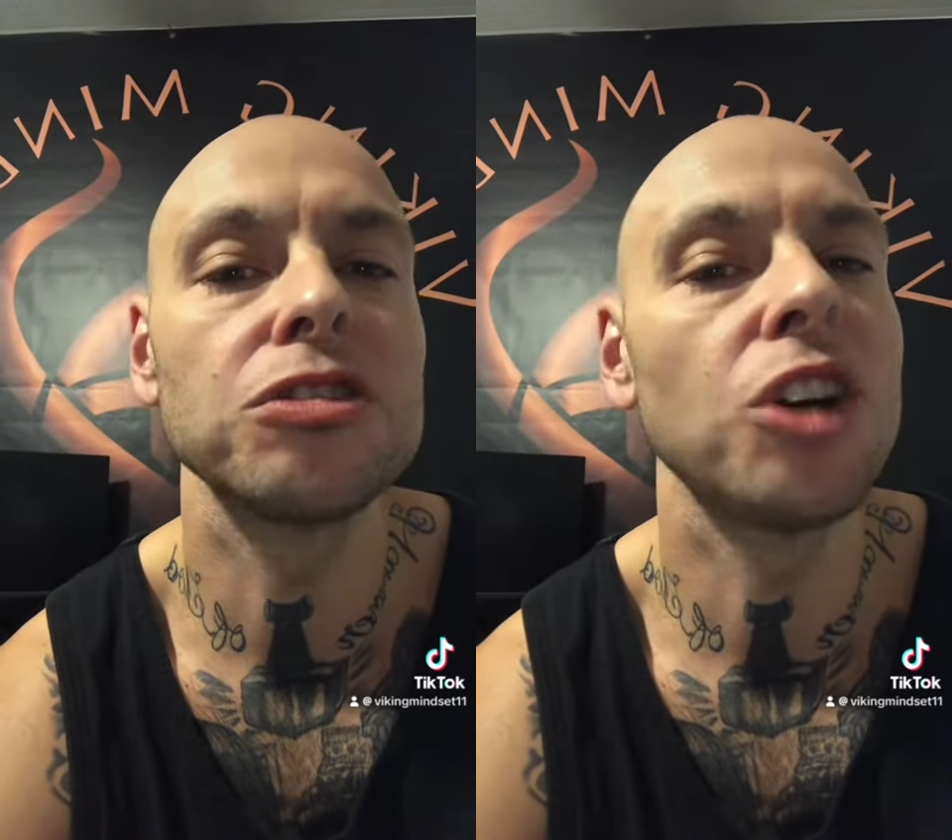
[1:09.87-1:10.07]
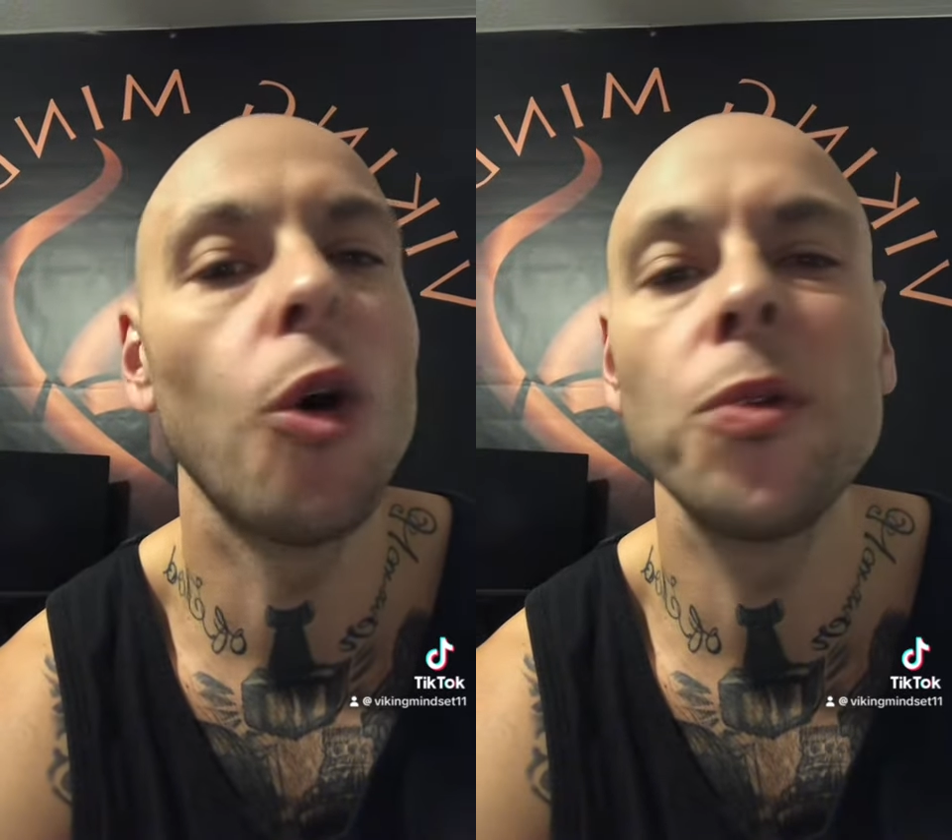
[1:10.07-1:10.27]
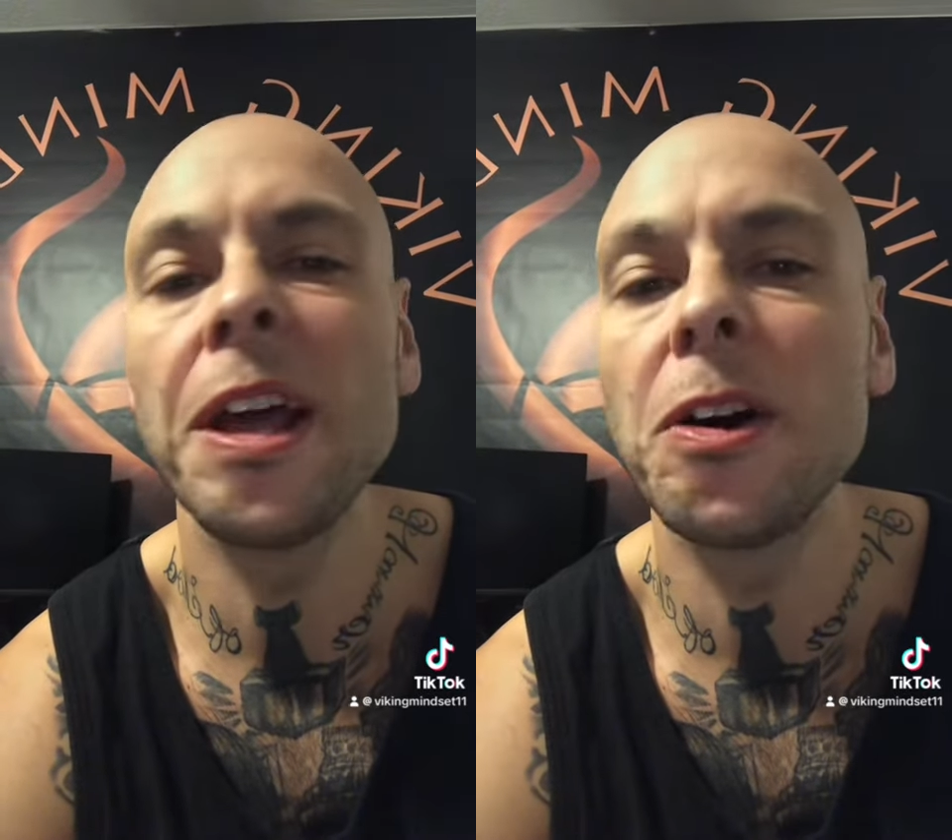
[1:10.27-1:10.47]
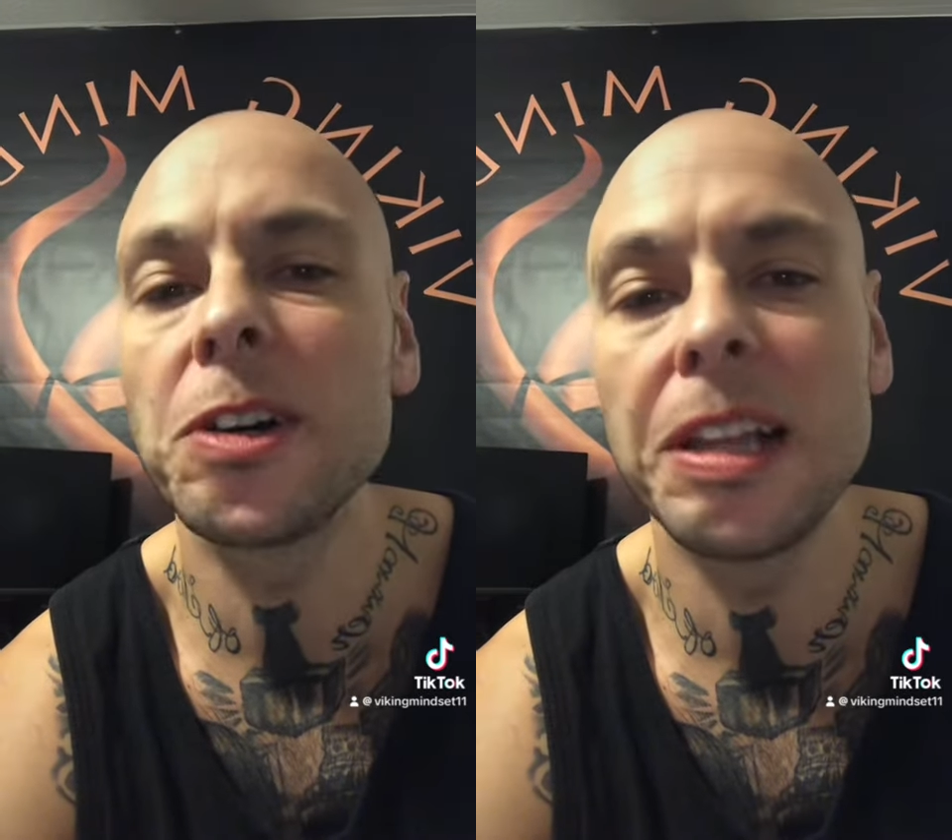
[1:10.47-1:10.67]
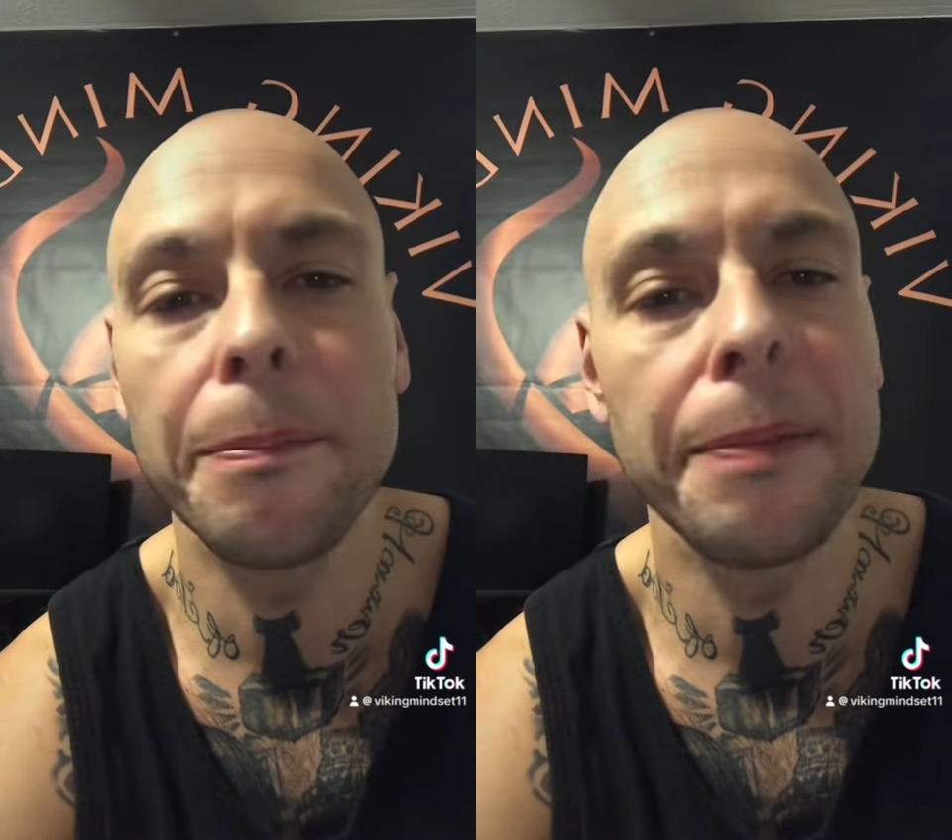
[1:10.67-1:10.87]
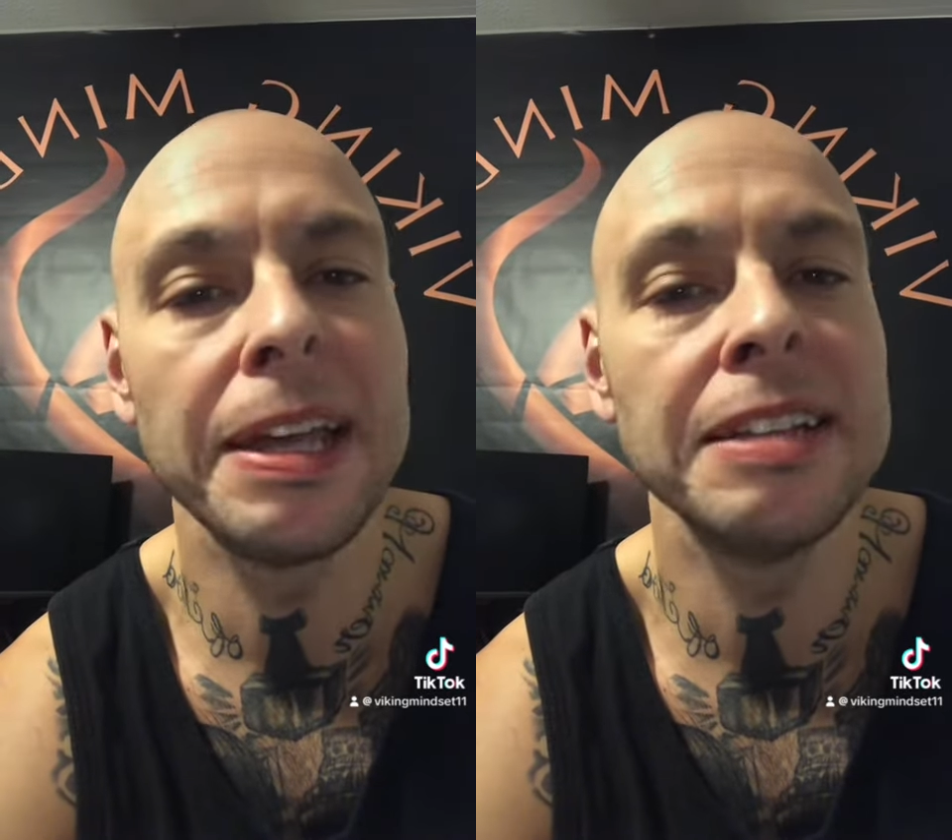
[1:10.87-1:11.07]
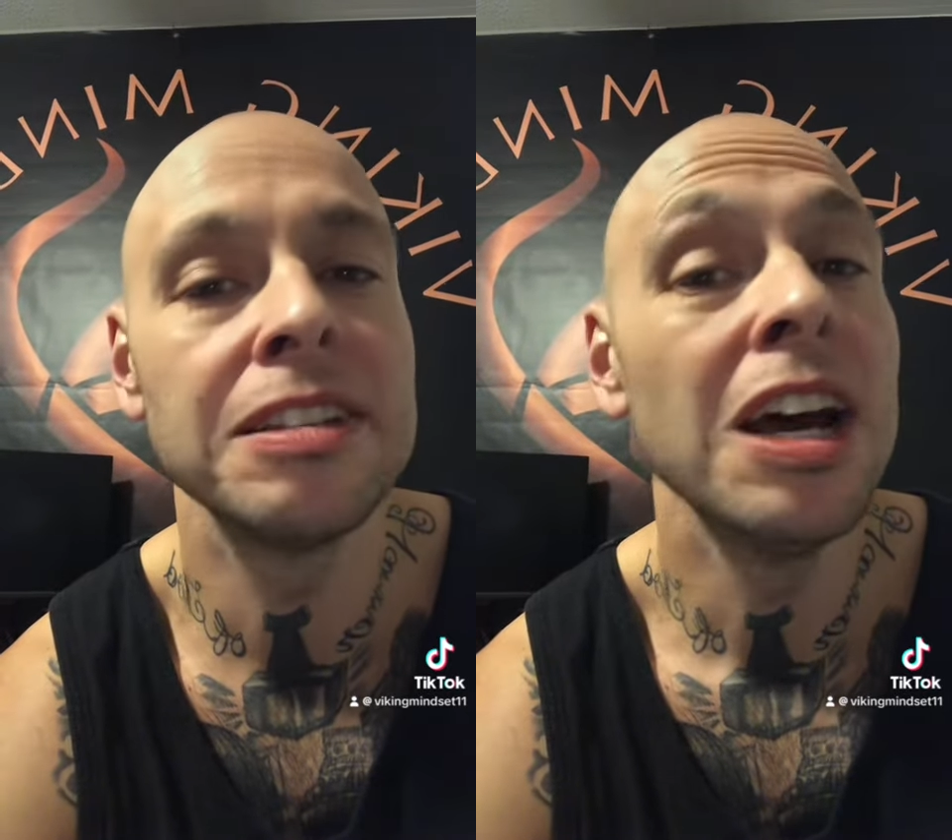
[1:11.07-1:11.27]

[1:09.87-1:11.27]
toenail clippings,